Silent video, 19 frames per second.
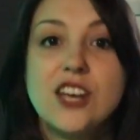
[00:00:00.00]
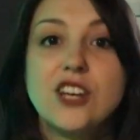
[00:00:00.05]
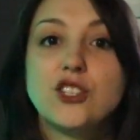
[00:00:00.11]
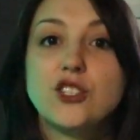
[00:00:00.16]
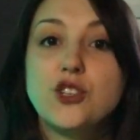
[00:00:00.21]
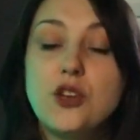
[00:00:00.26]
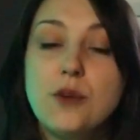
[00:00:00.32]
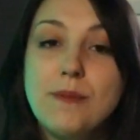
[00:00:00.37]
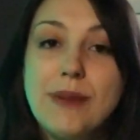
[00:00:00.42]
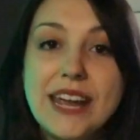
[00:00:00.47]

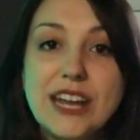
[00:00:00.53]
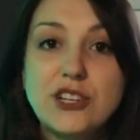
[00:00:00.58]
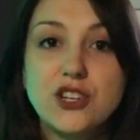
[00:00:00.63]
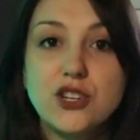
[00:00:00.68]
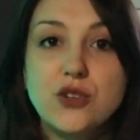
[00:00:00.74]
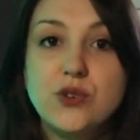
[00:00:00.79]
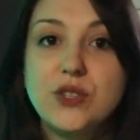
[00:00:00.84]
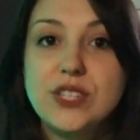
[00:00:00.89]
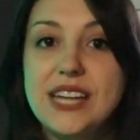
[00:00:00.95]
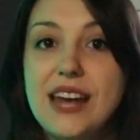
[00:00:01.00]
So you may
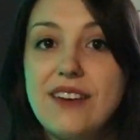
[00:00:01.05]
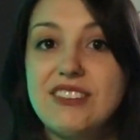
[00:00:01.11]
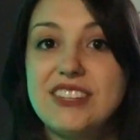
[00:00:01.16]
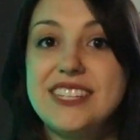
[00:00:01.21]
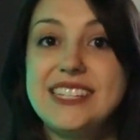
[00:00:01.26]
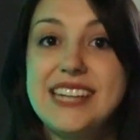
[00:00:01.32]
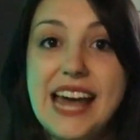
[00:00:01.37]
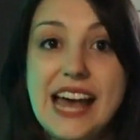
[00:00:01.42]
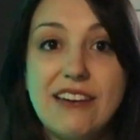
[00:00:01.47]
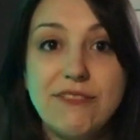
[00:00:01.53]
choose to have a
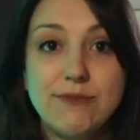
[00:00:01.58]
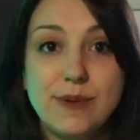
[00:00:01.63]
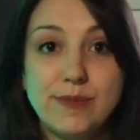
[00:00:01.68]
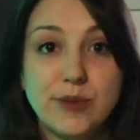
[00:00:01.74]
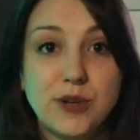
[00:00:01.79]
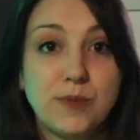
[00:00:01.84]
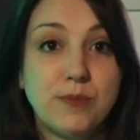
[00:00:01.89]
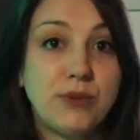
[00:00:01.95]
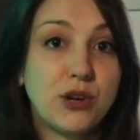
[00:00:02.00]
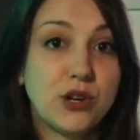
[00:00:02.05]
staff
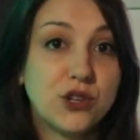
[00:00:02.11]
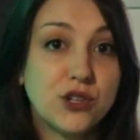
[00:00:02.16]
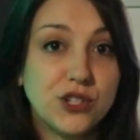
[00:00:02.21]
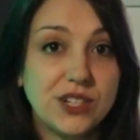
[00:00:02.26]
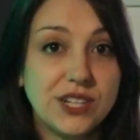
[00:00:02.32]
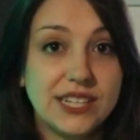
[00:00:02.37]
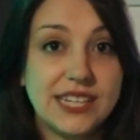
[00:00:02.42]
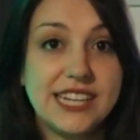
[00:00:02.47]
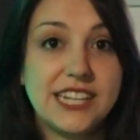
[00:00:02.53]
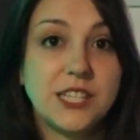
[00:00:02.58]
member
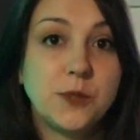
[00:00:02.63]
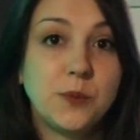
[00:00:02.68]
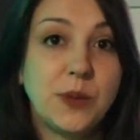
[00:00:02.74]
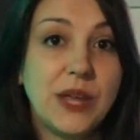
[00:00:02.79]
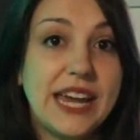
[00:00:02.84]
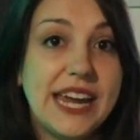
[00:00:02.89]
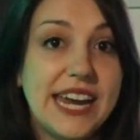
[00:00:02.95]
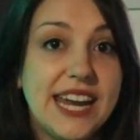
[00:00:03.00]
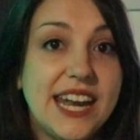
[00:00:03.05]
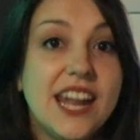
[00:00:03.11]
personally
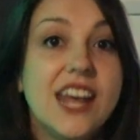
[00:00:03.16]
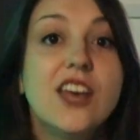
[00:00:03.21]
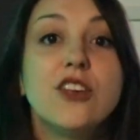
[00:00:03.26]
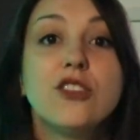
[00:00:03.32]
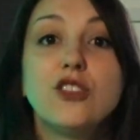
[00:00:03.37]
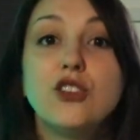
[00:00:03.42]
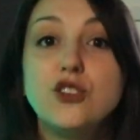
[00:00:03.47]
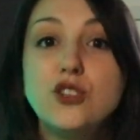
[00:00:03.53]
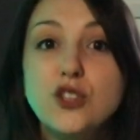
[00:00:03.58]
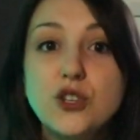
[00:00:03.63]
explain
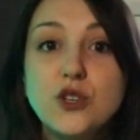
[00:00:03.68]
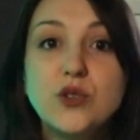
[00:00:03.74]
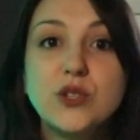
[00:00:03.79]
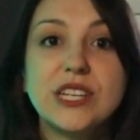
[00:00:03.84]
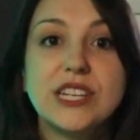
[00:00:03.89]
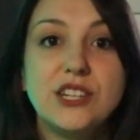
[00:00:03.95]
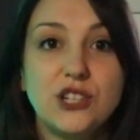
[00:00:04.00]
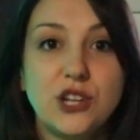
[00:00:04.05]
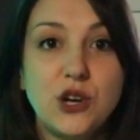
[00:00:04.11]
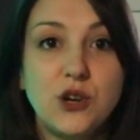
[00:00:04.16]
the do's
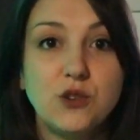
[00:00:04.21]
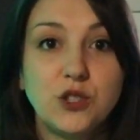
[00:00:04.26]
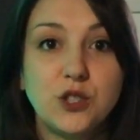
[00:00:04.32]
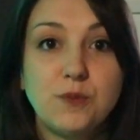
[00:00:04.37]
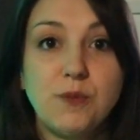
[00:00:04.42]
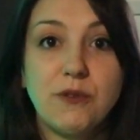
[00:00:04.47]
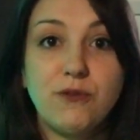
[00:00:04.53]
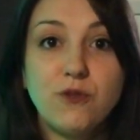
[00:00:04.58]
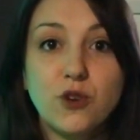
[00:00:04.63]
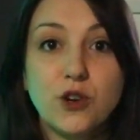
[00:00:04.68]
and don'ts
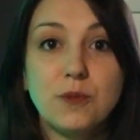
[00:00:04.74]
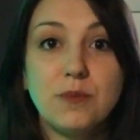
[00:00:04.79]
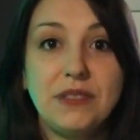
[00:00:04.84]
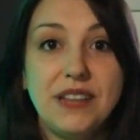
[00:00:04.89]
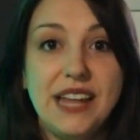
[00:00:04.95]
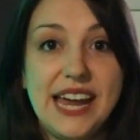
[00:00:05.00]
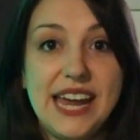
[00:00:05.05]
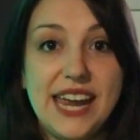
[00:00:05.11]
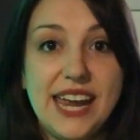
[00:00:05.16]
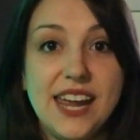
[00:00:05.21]
before
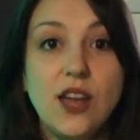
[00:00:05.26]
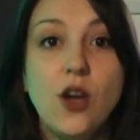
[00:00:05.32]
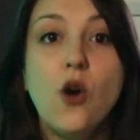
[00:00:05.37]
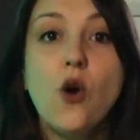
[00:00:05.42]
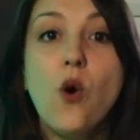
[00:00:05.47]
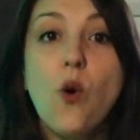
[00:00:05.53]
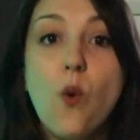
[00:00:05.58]
playing,